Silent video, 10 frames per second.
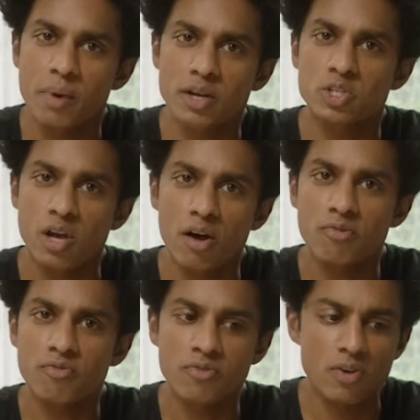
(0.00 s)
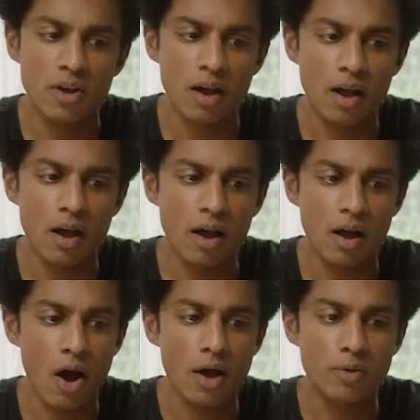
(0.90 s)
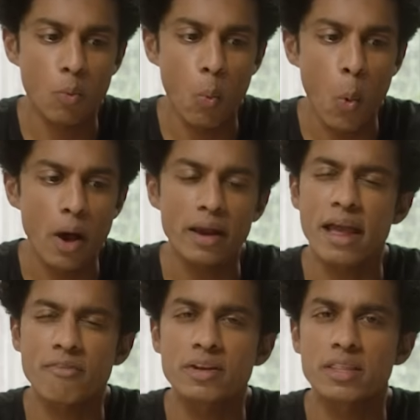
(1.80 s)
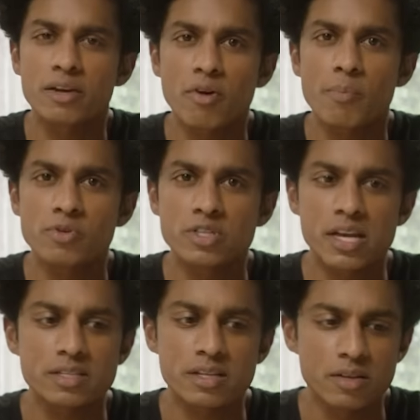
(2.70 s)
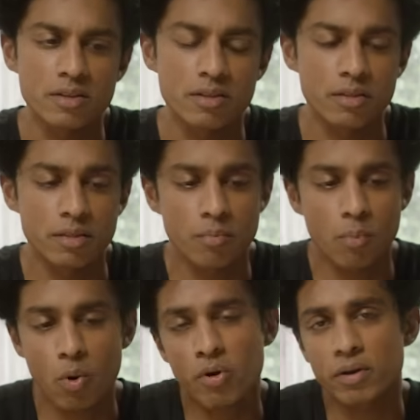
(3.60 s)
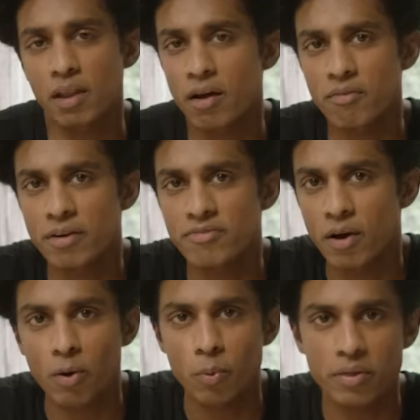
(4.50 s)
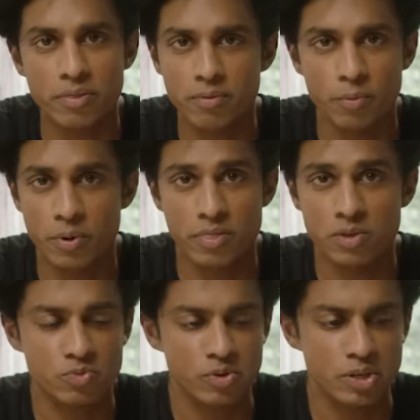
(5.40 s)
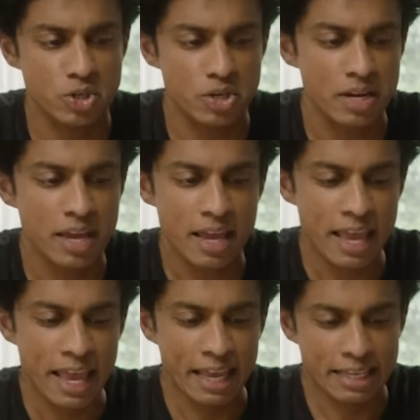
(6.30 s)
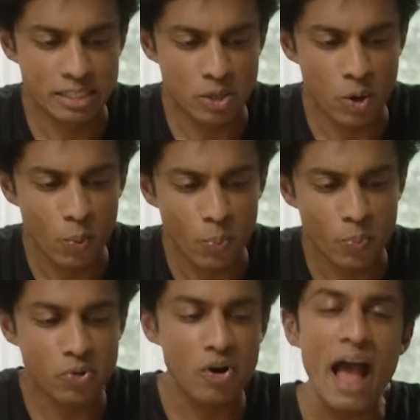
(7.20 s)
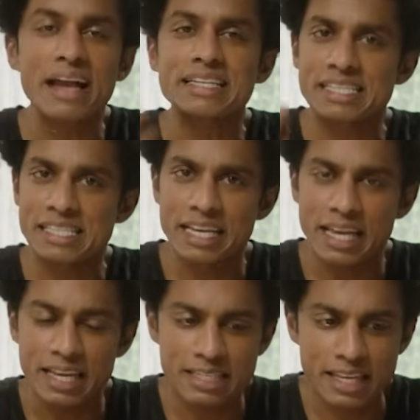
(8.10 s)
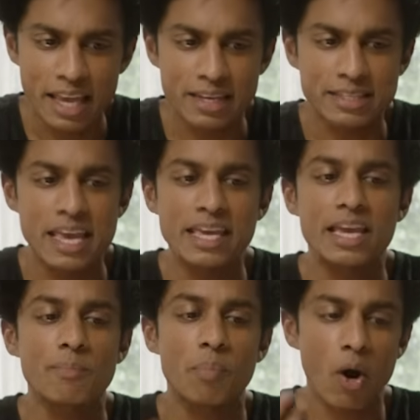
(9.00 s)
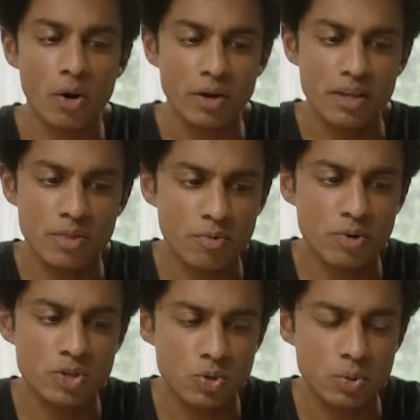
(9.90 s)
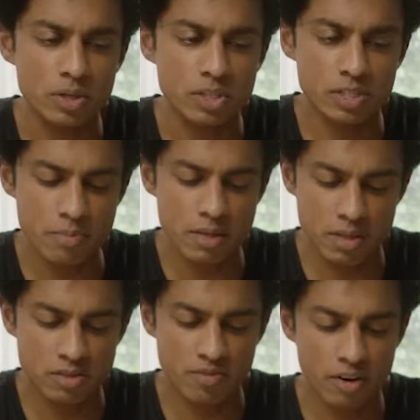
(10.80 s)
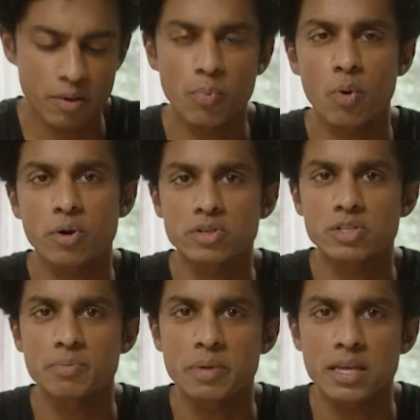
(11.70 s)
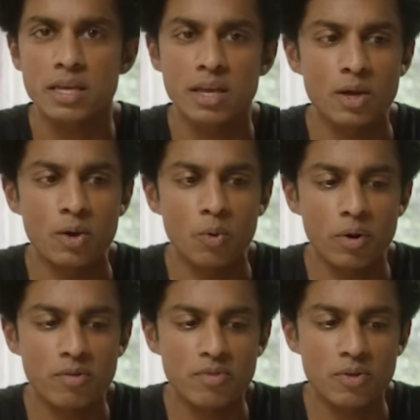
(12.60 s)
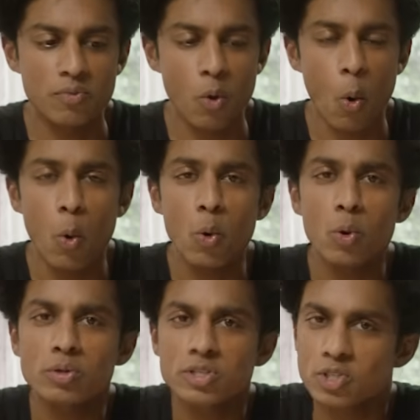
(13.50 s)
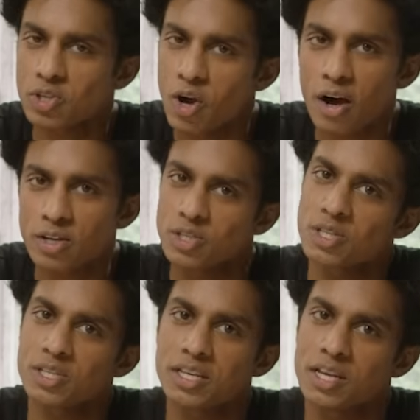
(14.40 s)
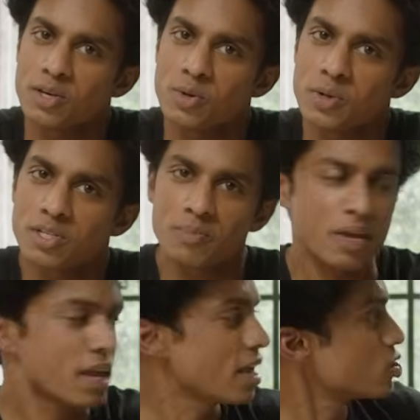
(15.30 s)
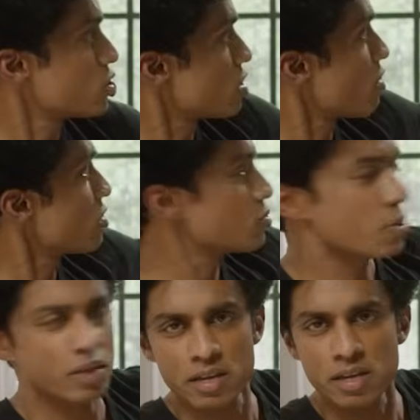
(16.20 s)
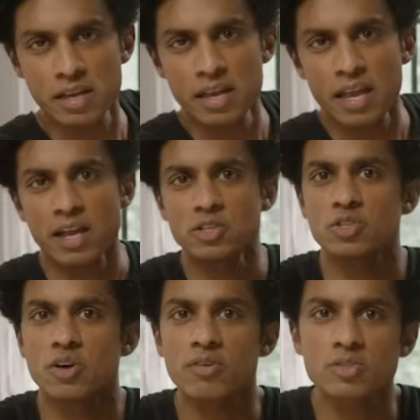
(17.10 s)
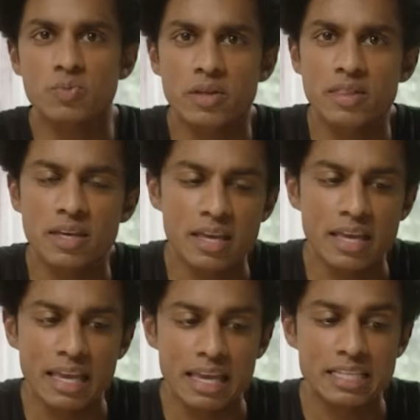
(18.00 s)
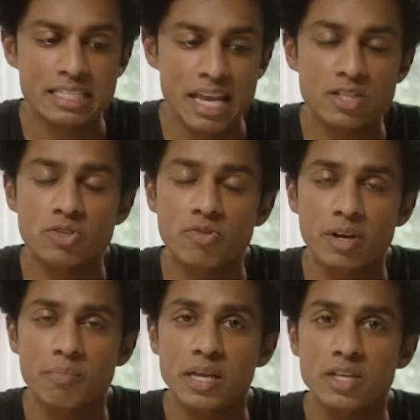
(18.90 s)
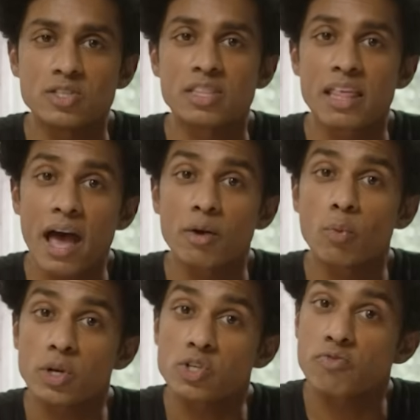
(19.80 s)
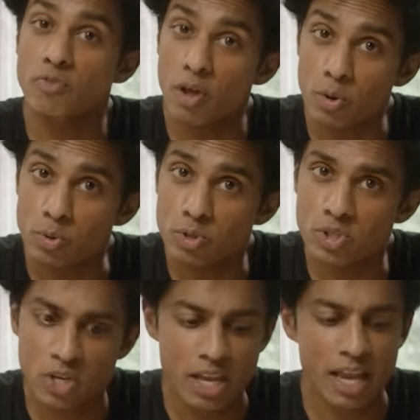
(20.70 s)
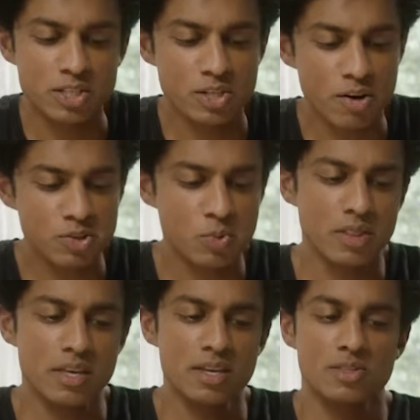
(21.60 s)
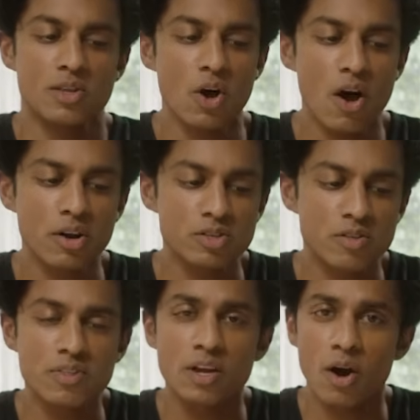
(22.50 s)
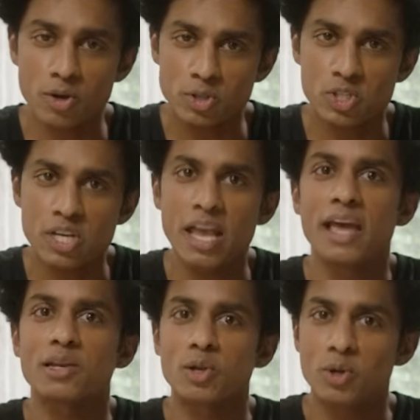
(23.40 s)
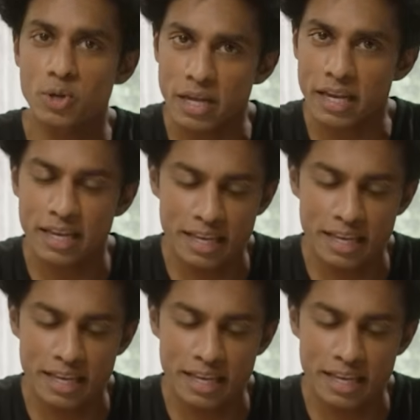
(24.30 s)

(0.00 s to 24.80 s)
myself on what everything represented, the more in love I fell with this religion. So practicing it and taking part in the ritual is something that's very important to me. One of the oldest goddesses in Hinduism is Saraswati, and Saraswati in Sanskrit means that which flows. And Saraswati is the goddess of the arts and learning.